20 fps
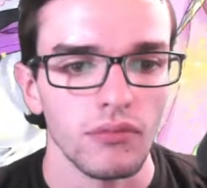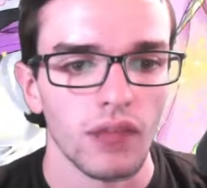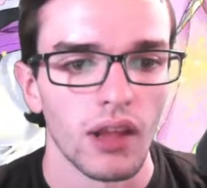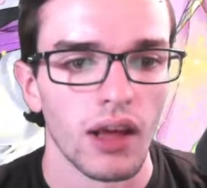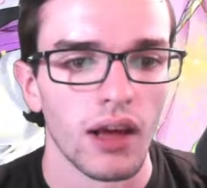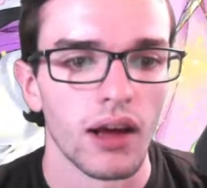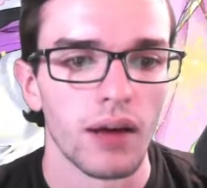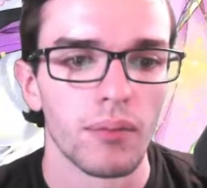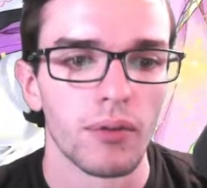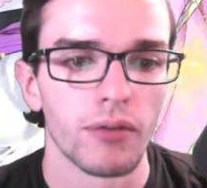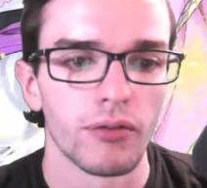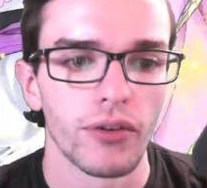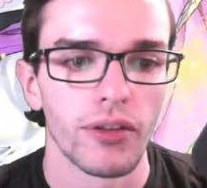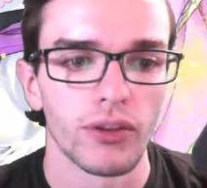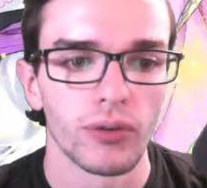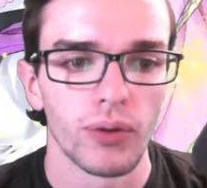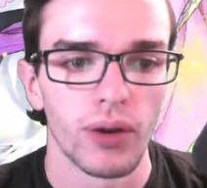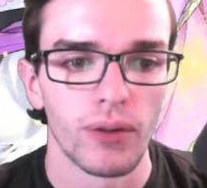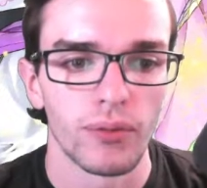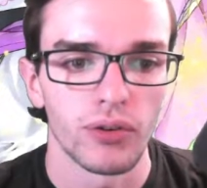But for
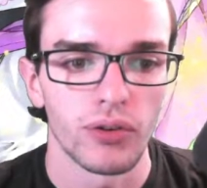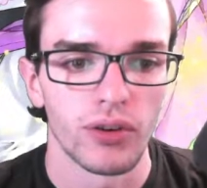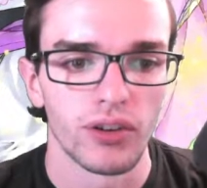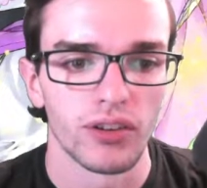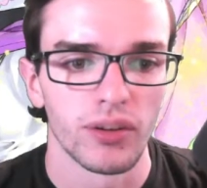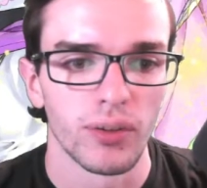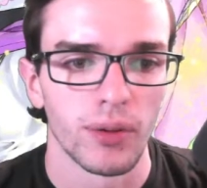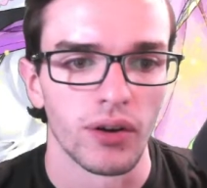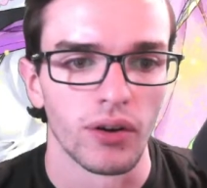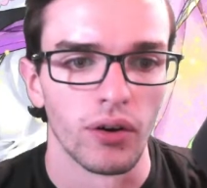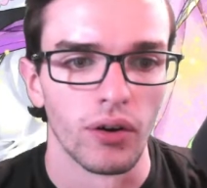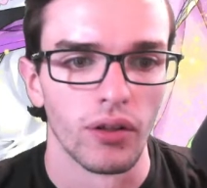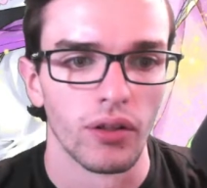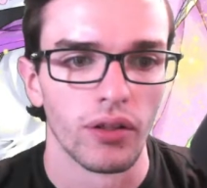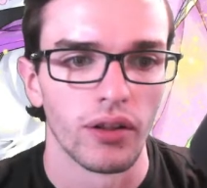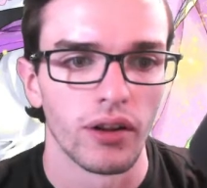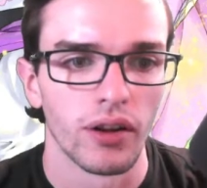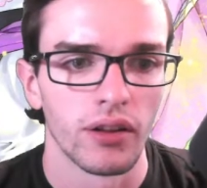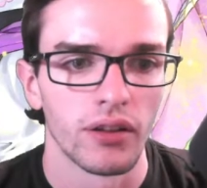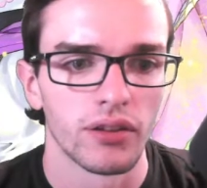this one, I'm just going to summon on all of
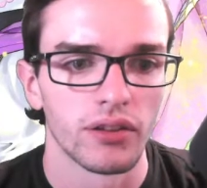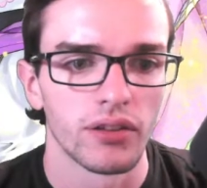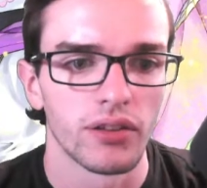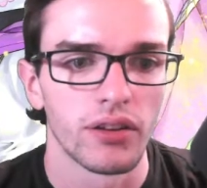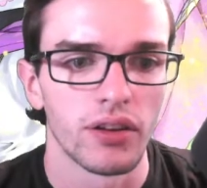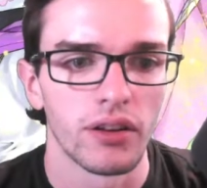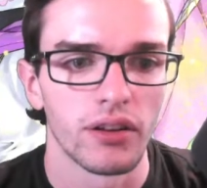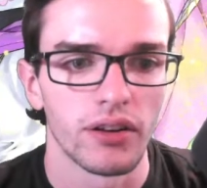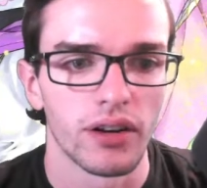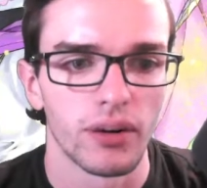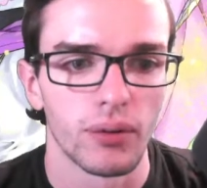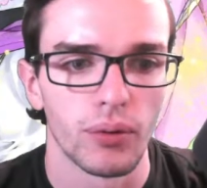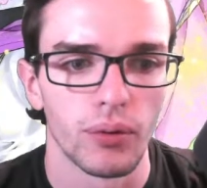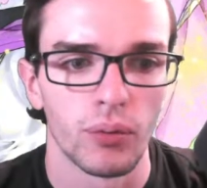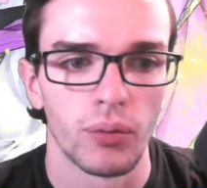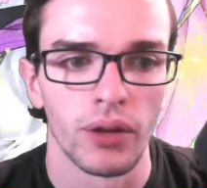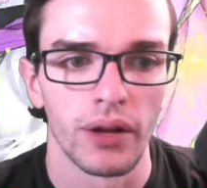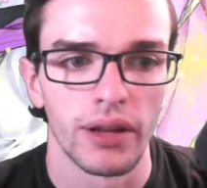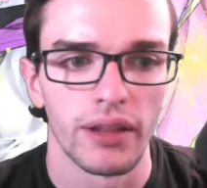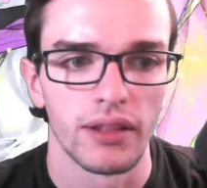the colors. The color I would
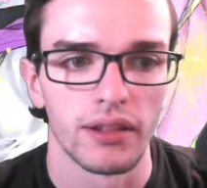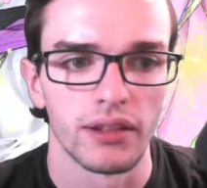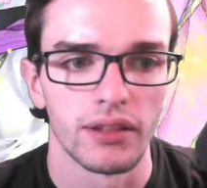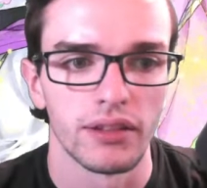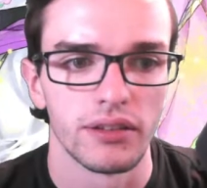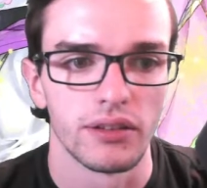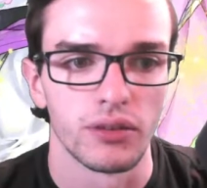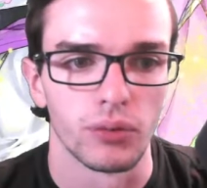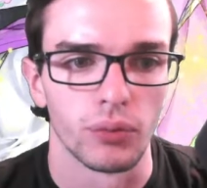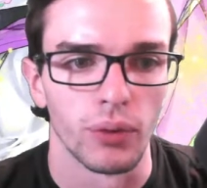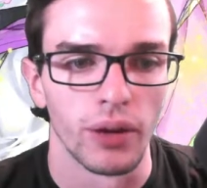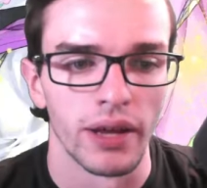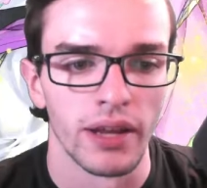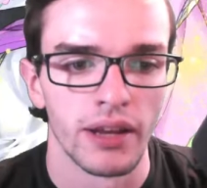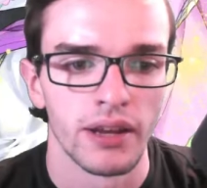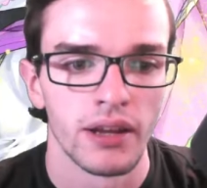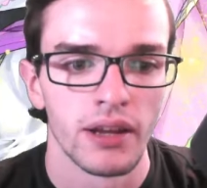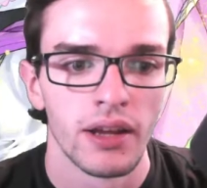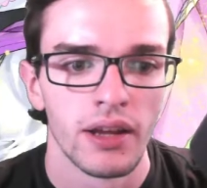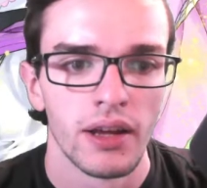like the least is
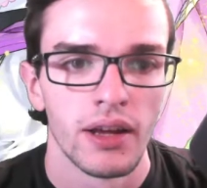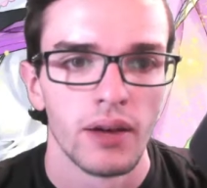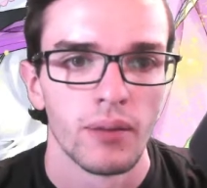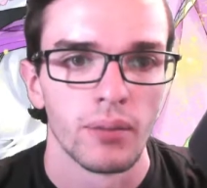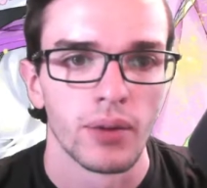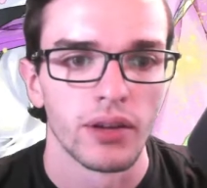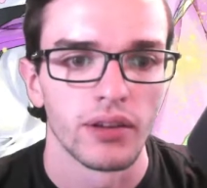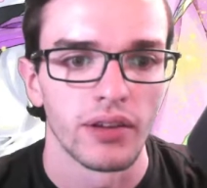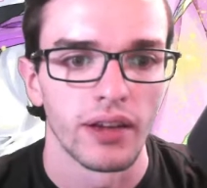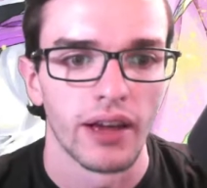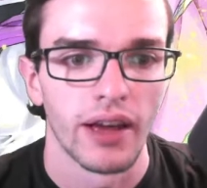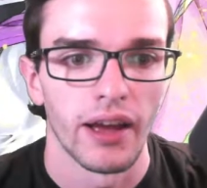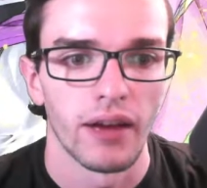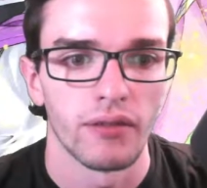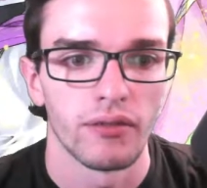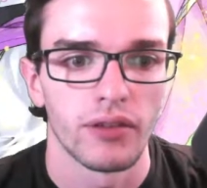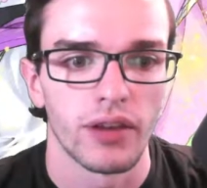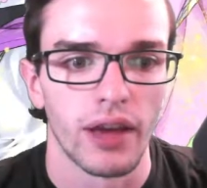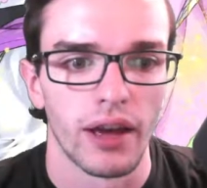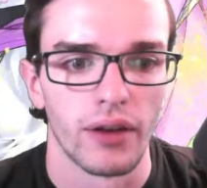red, because I
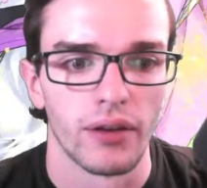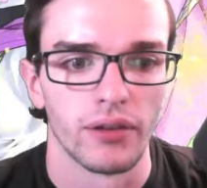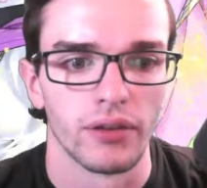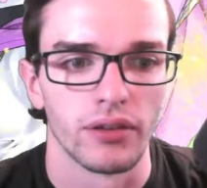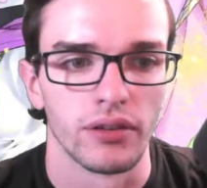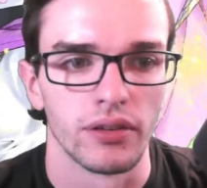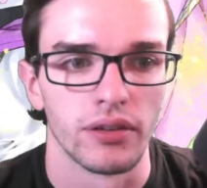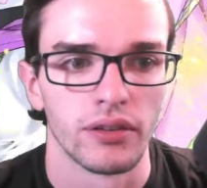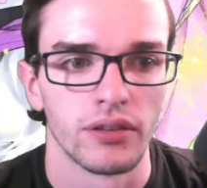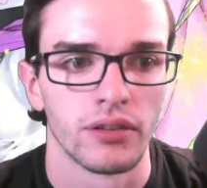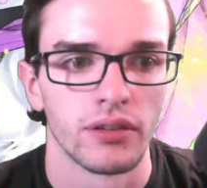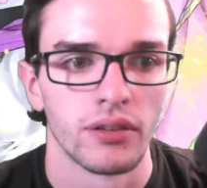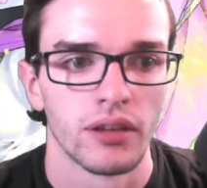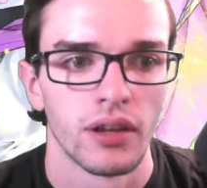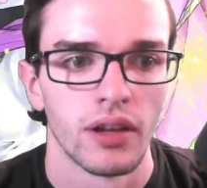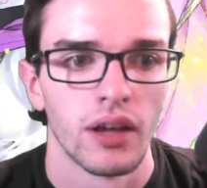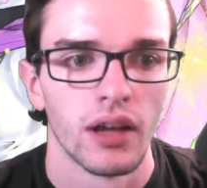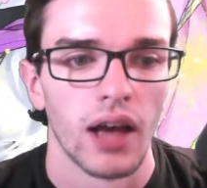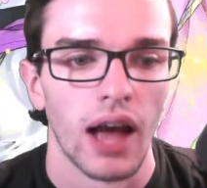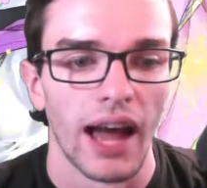have Galzus.
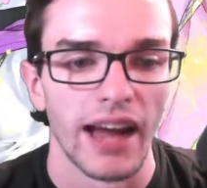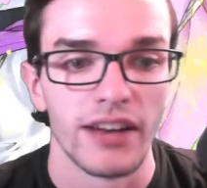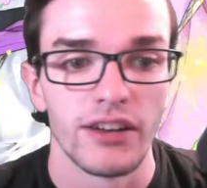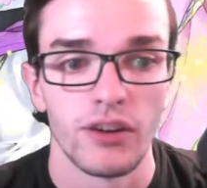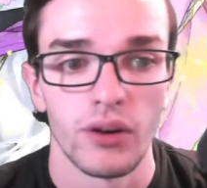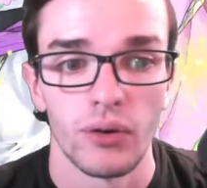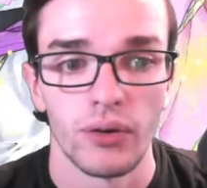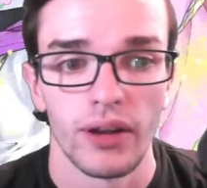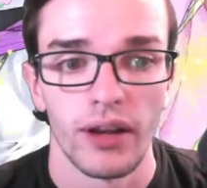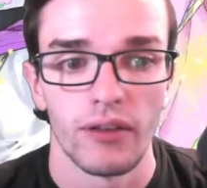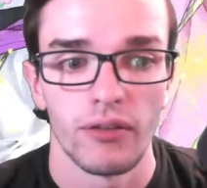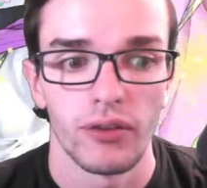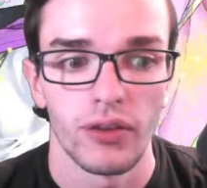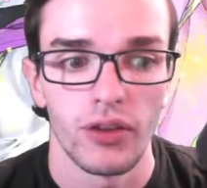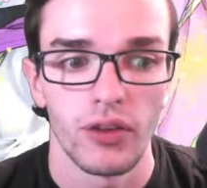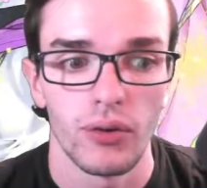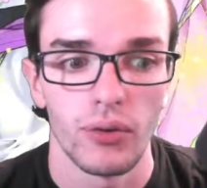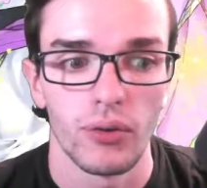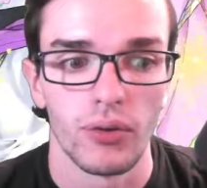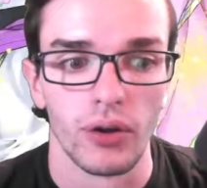I don't have
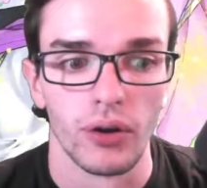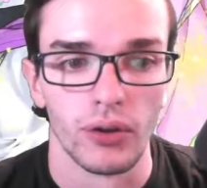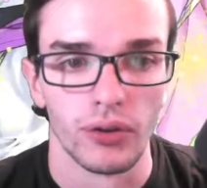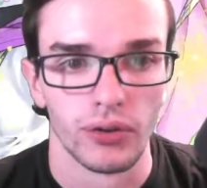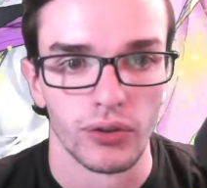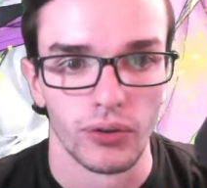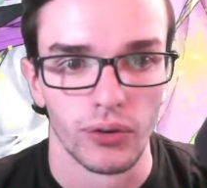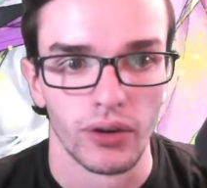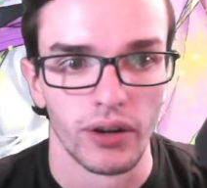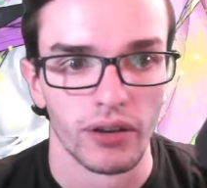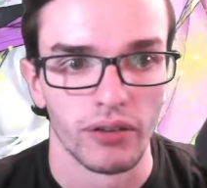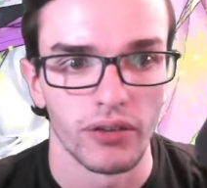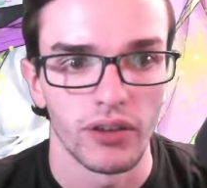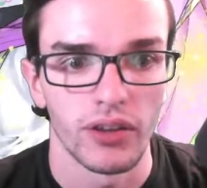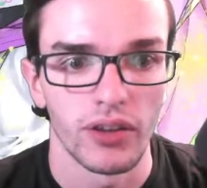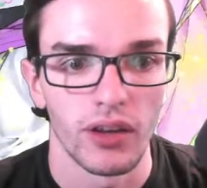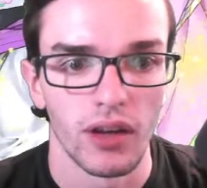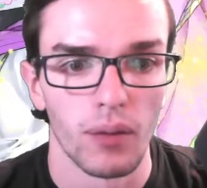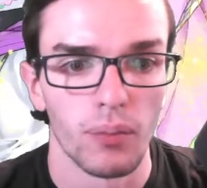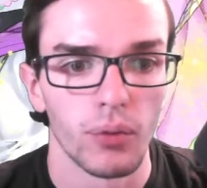Hugh though, so a
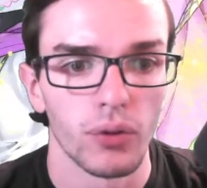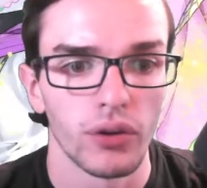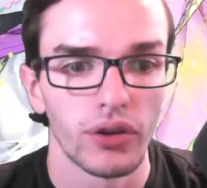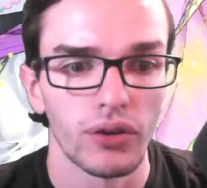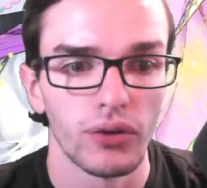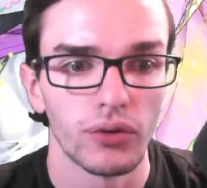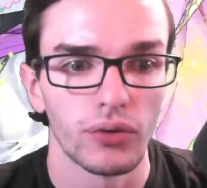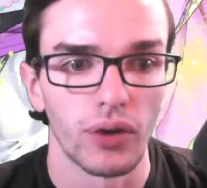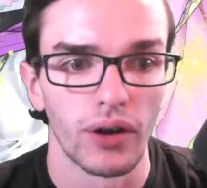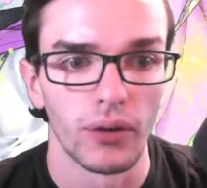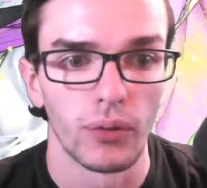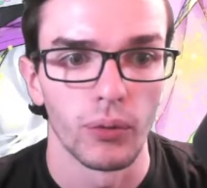couple Hues I